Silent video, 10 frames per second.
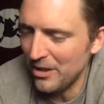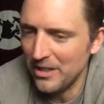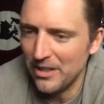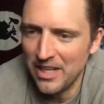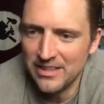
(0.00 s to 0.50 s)

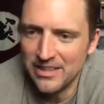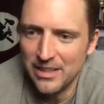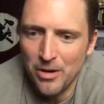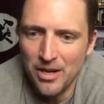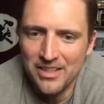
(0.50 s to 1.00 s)
here,
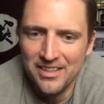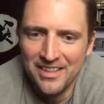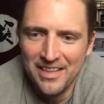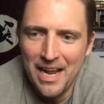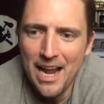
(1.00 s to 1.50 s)
Canteen Boy.
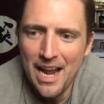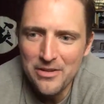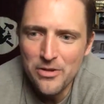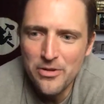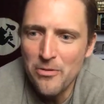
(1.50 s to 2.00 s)
Hey, I
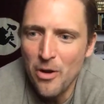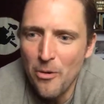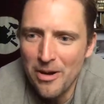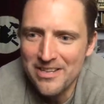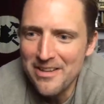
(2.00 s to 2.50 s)
just don't
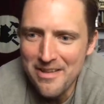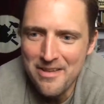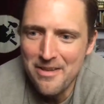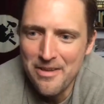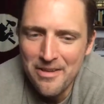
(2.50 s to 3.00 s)
know what this
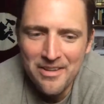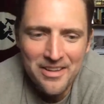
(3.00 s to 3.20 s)
is.